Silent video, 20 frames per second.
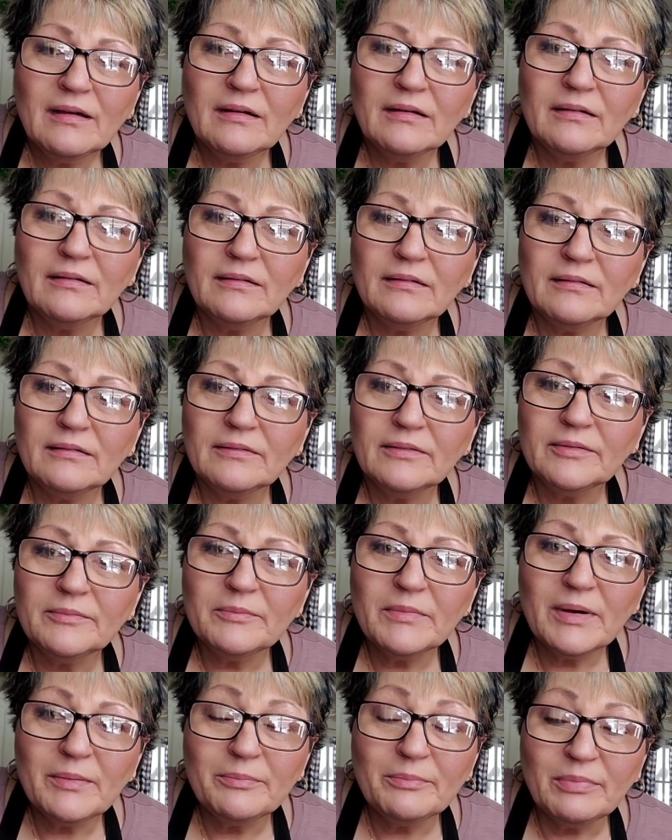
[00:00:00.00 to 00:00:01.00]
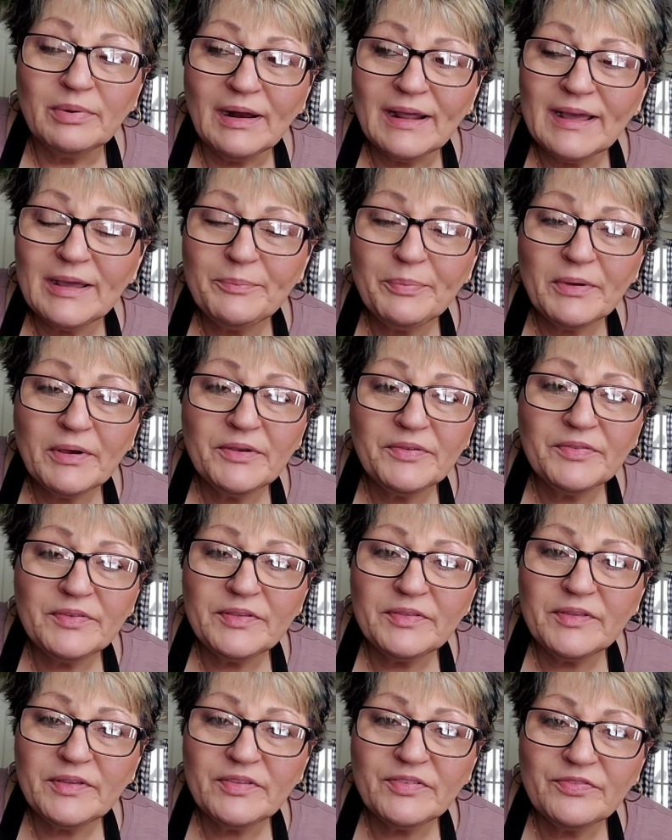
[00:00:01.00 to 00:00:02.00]
I'm late
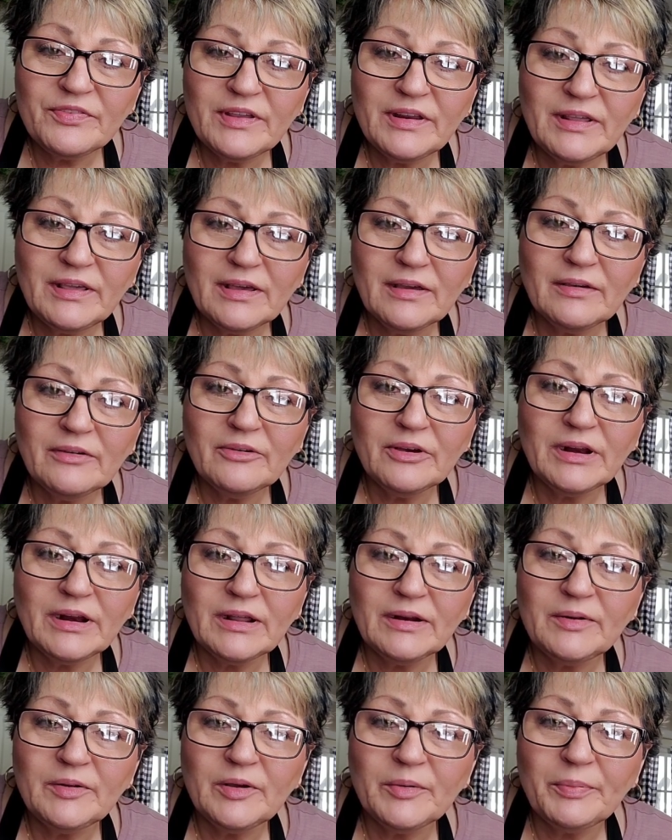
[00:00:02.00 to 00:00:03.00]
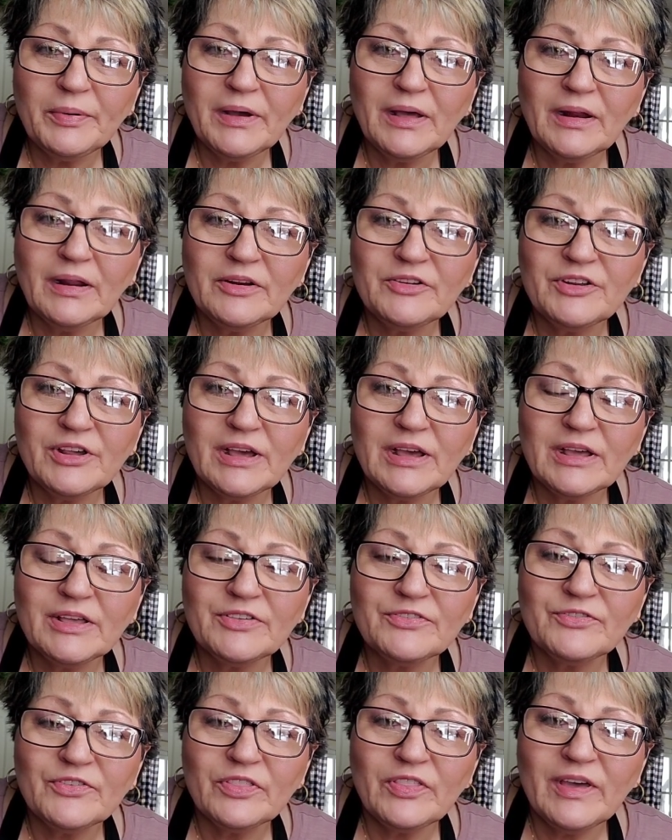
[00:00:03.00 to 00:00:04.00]
posting this video and I do
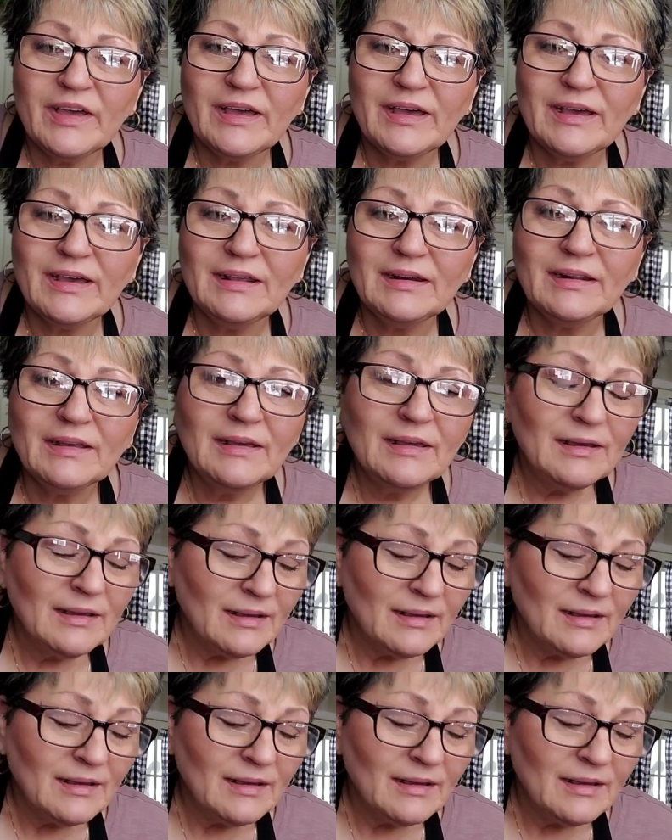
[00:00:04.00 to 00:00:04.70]
apologize for that.